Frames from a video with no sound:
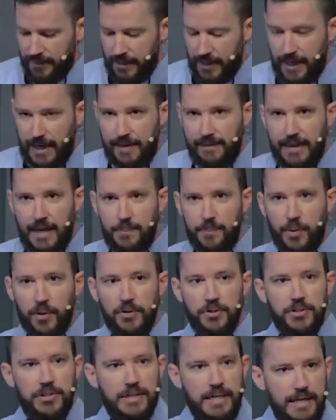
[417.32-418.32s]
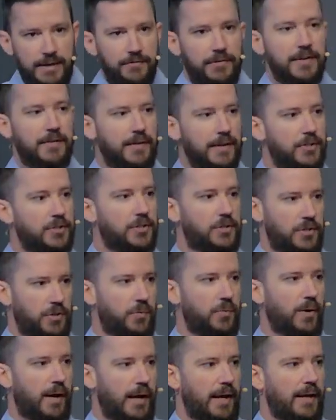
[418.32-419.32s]
And they perceive in this
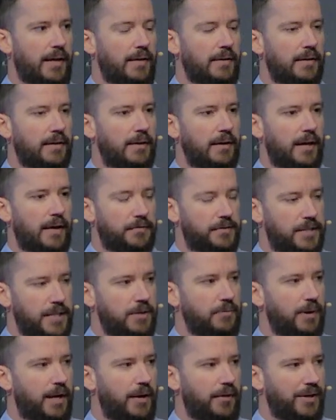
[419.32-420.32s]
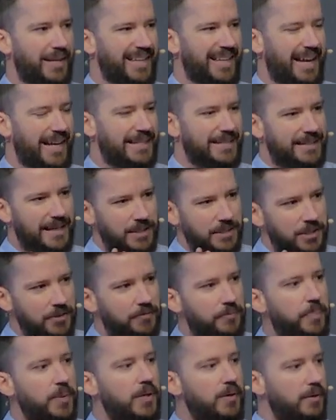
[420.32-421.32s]
new way of seeing reality, a sense
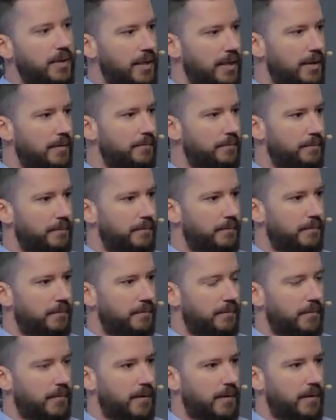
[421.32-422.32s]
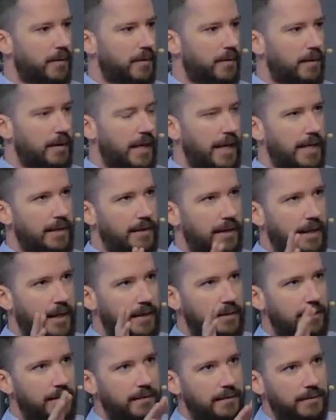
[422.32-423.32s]
of beauty. And,
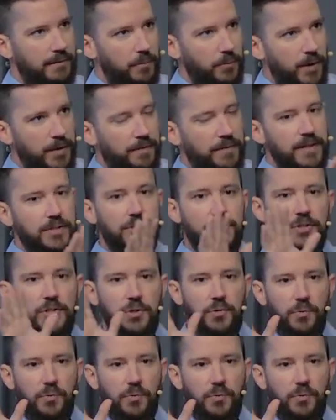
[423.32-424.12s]
and with this new